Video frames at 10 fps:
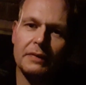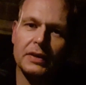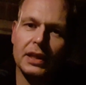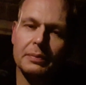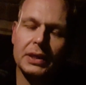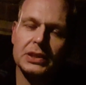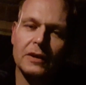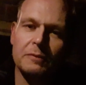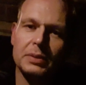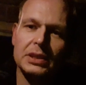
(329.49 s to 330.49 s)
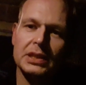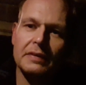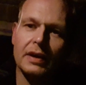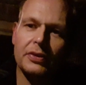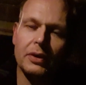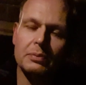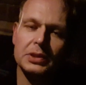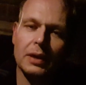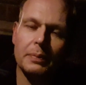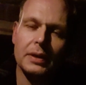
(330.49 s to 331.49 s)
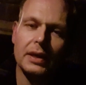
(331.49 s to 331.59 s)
you like my stuff, please give it a thumbs up,